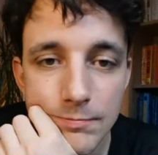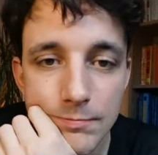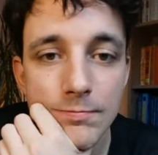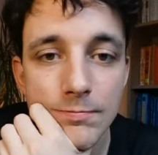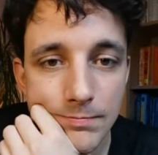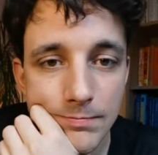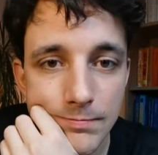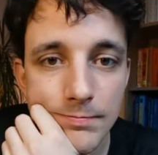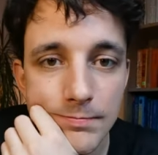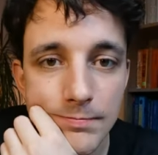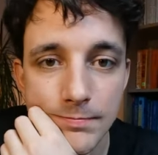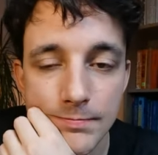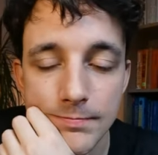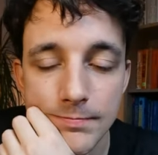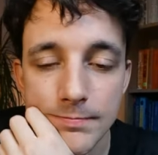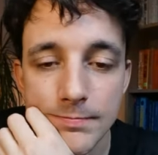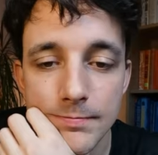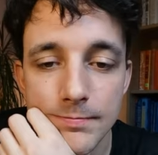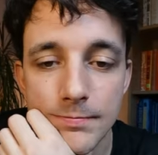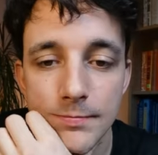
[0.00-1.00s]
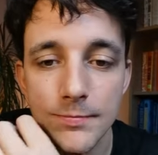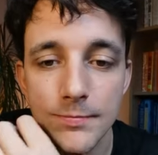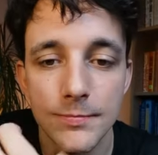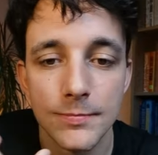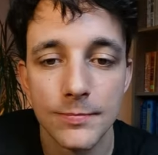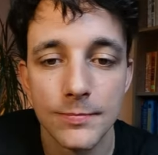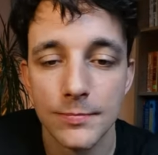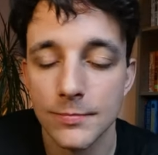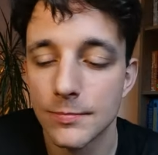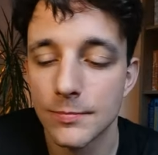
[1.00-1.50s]
or using
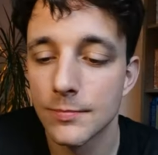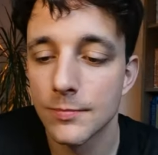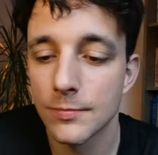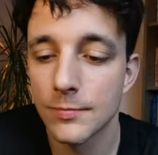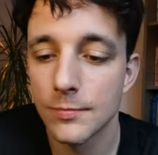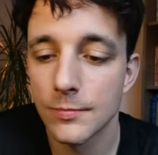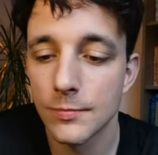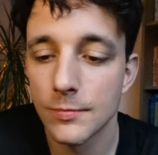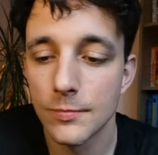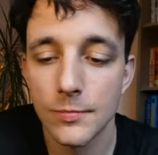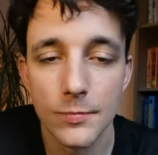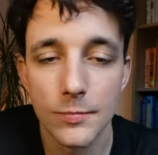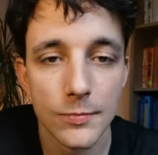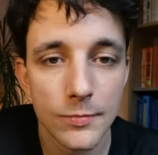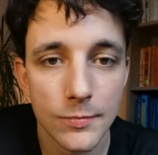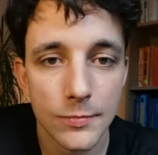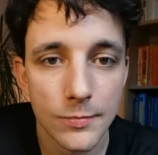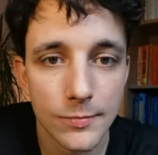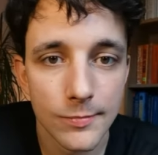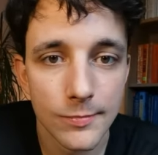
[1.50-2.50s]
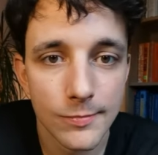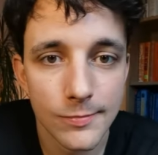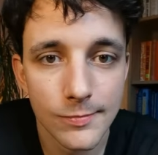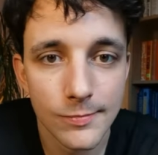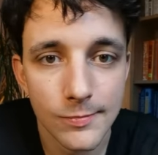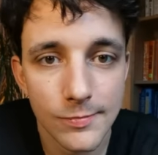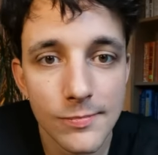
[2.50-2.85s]
English because I have been